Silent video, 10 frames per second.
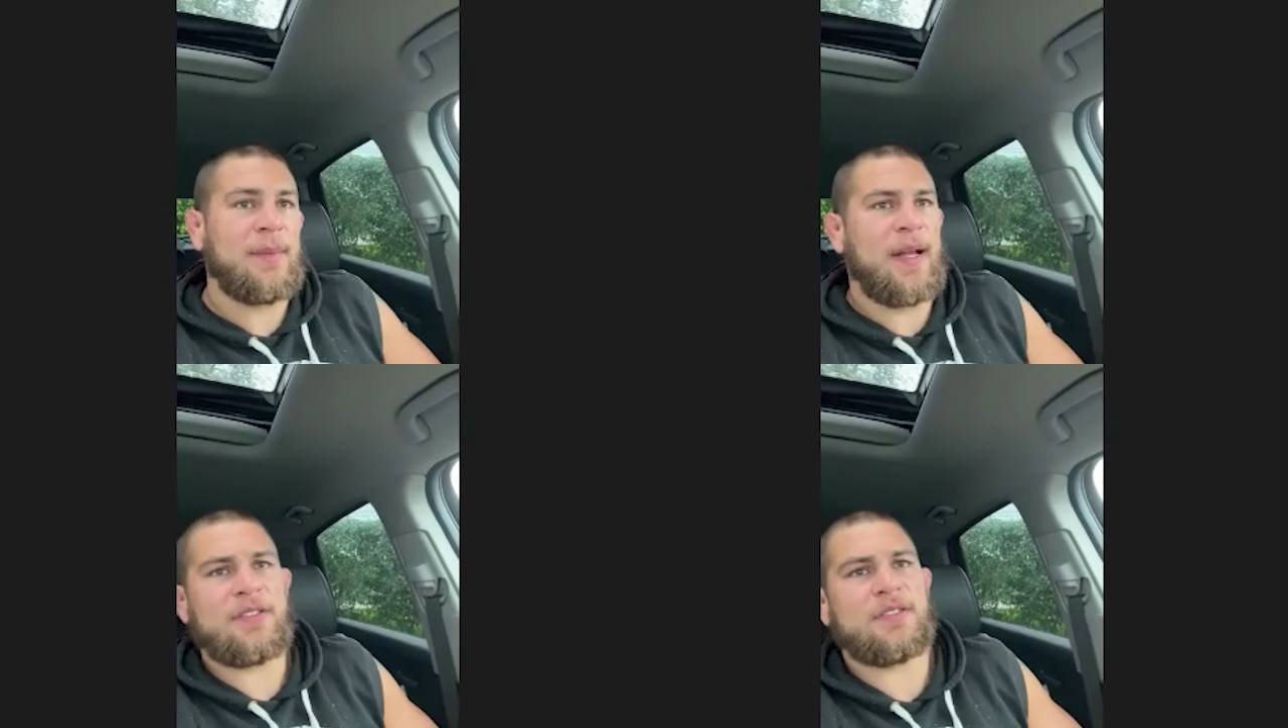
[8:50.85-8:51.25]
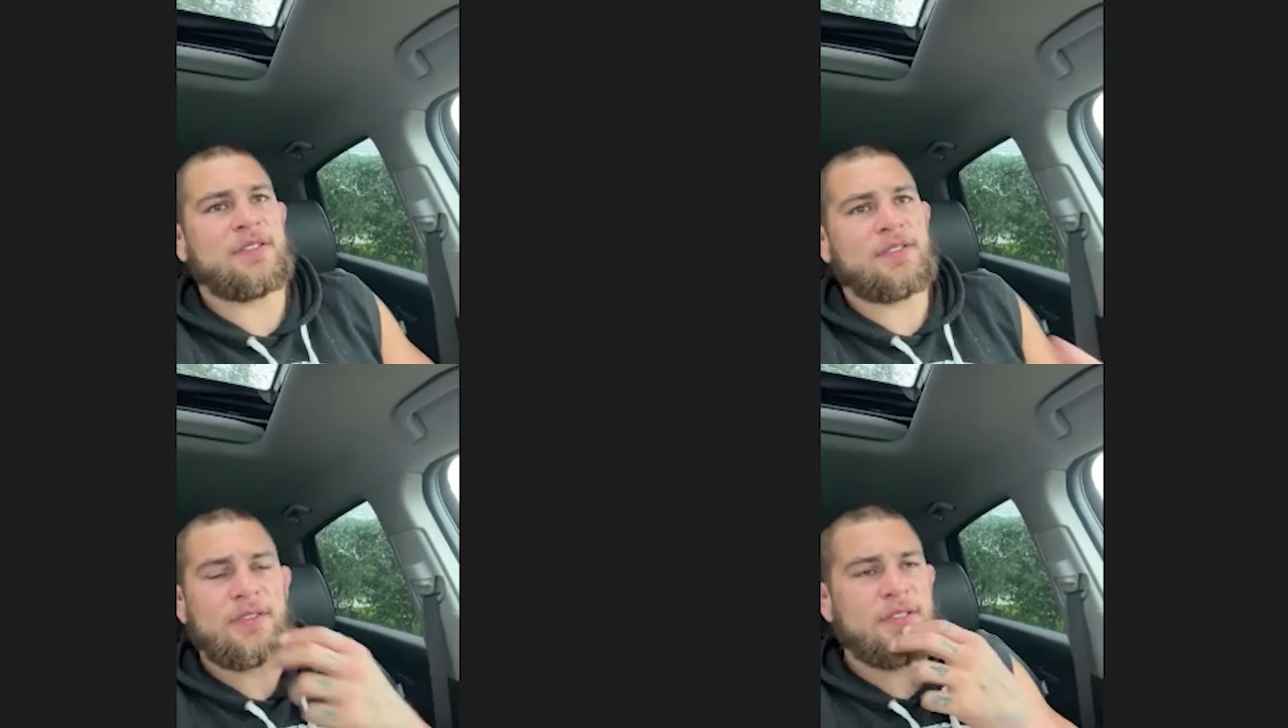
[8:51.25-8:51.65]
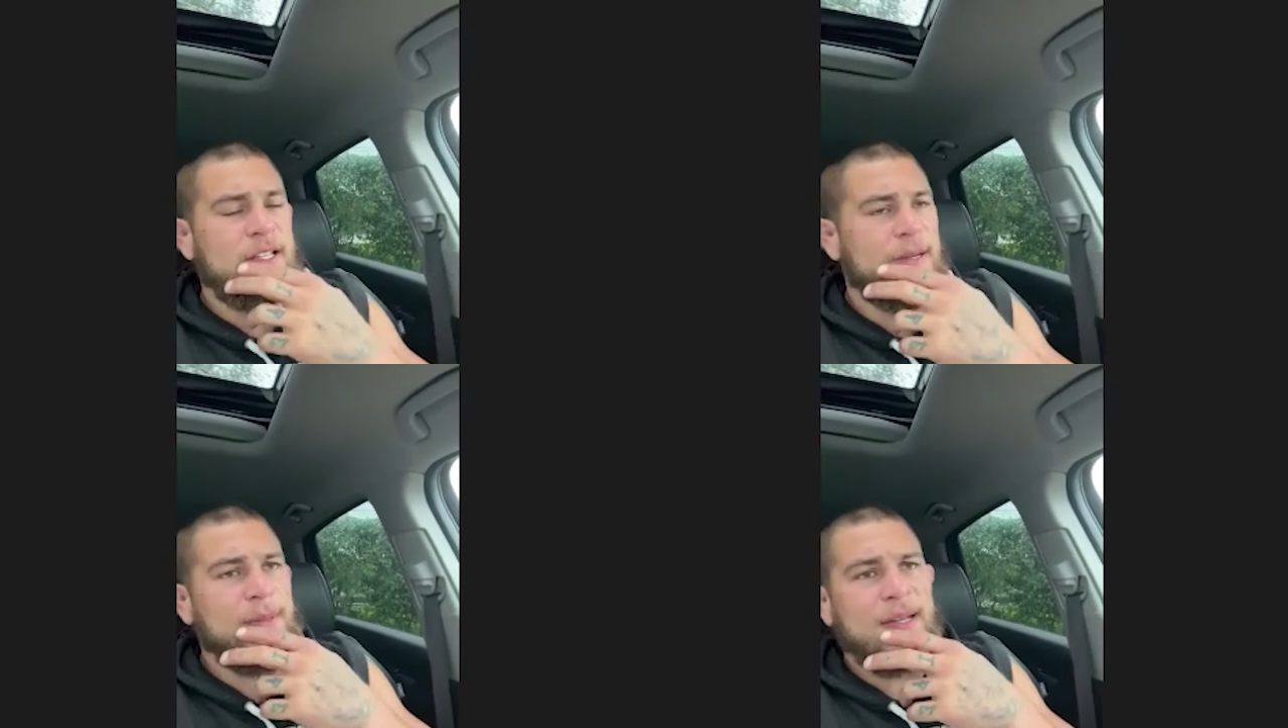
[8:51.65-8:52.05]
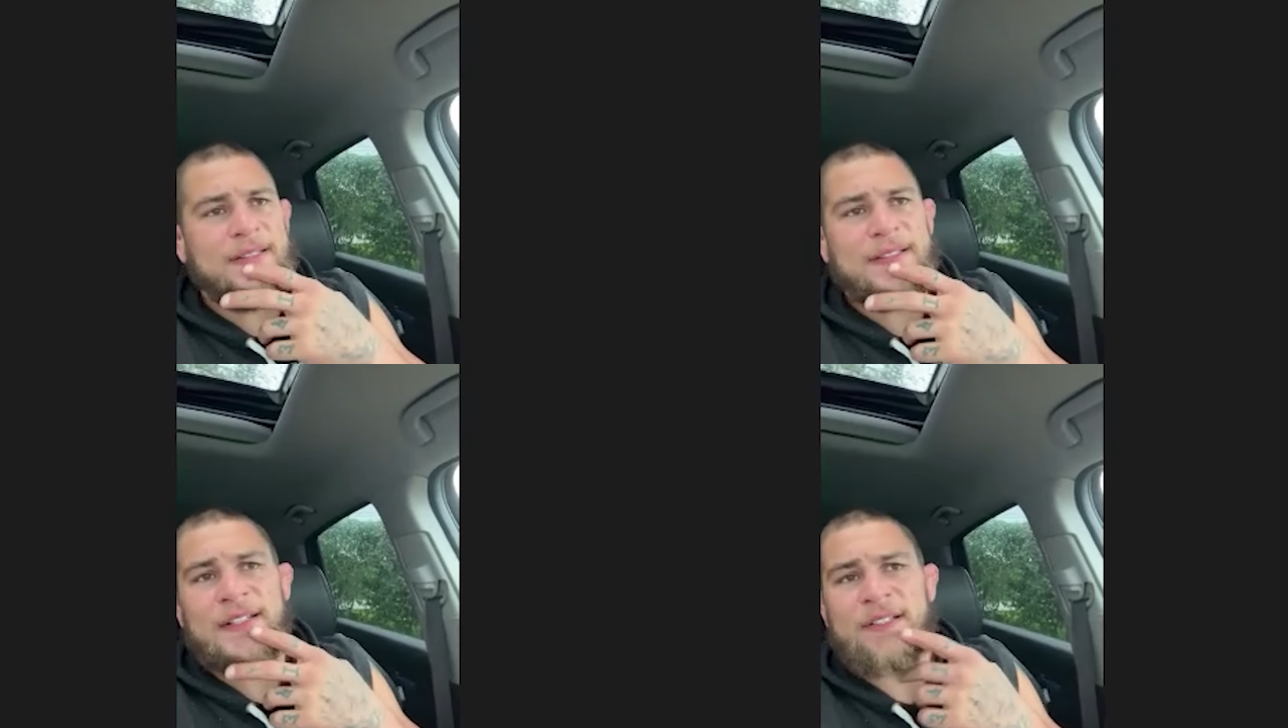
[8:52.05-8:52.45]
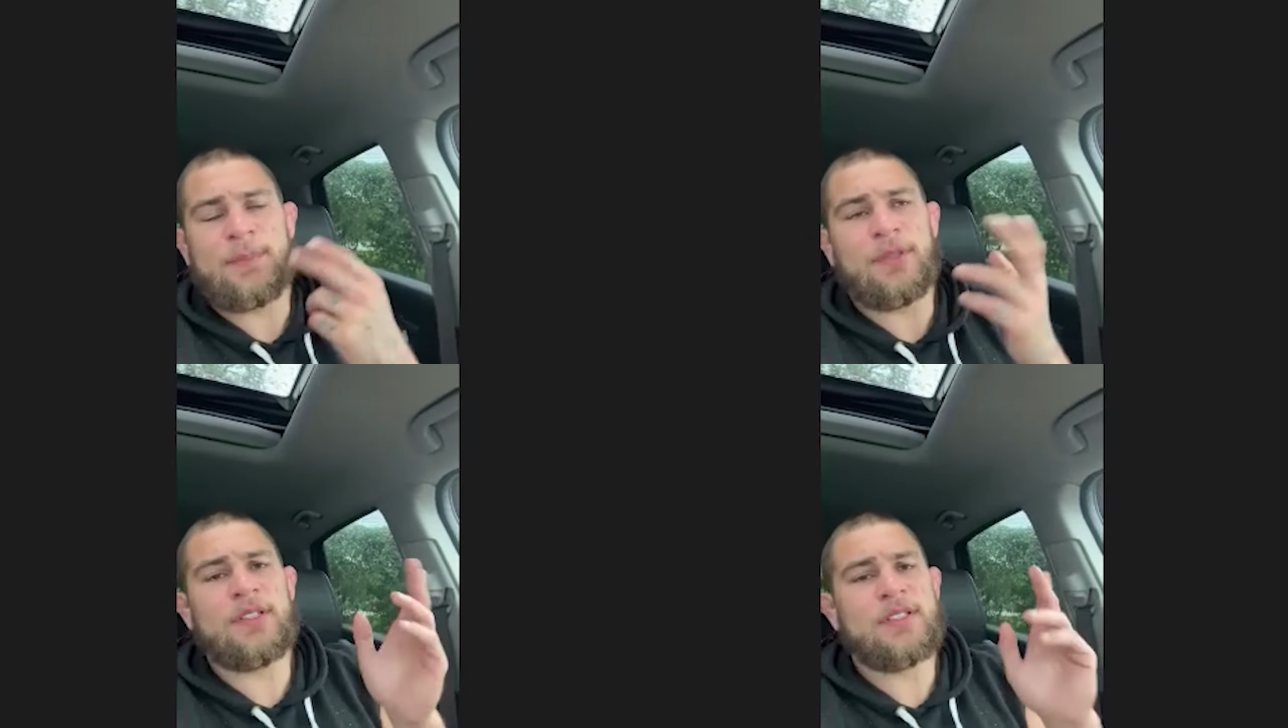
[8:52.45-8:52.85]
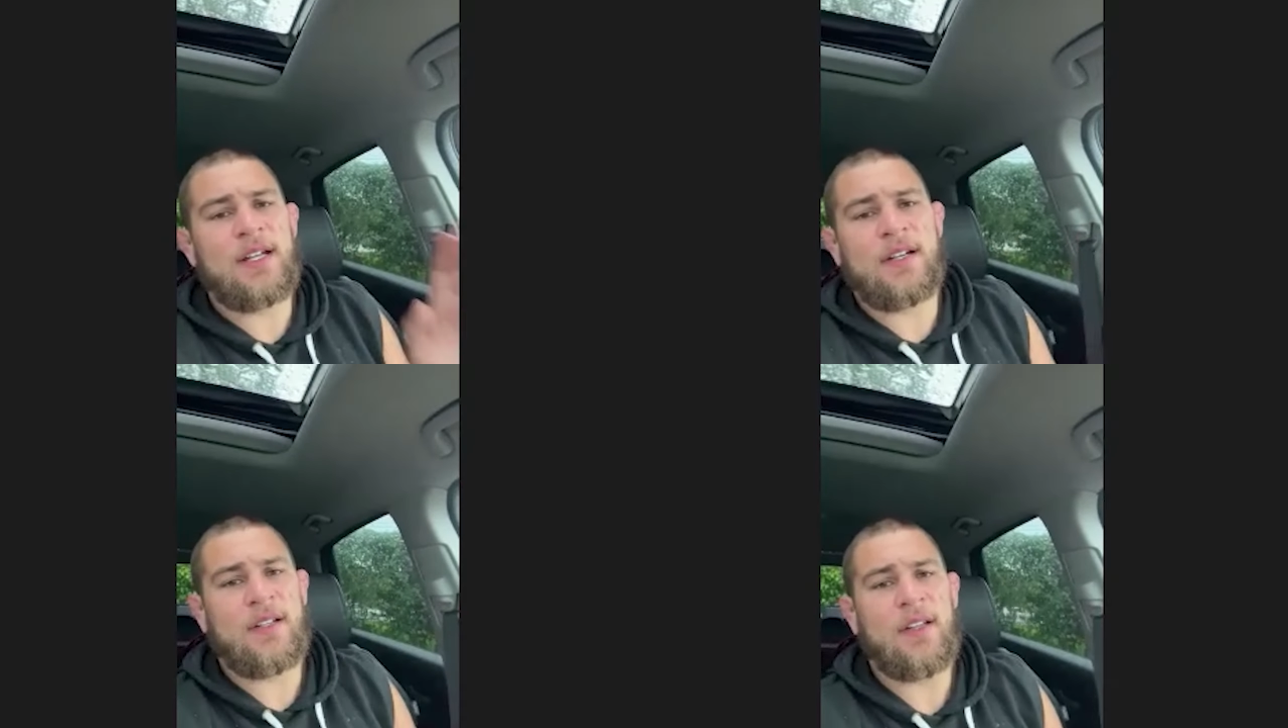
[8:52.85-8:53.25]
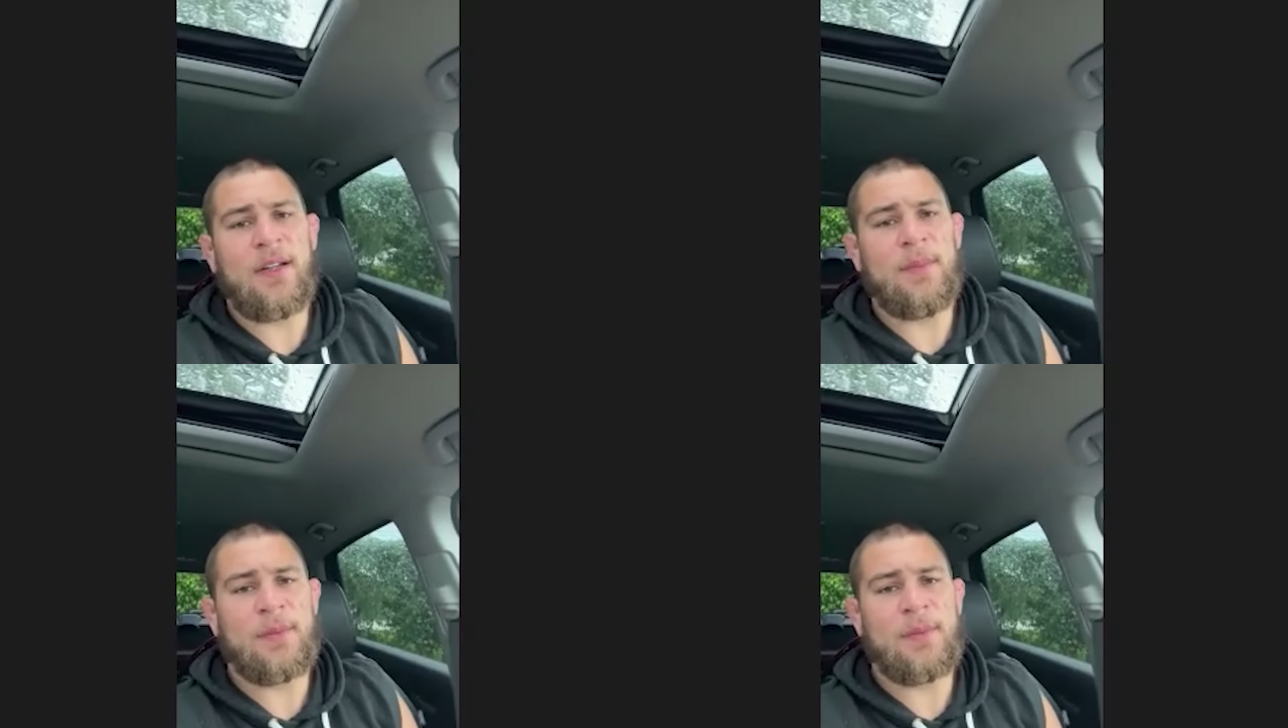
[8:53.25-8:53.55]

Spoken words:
Bouncers threw us out back together, put us out of the club,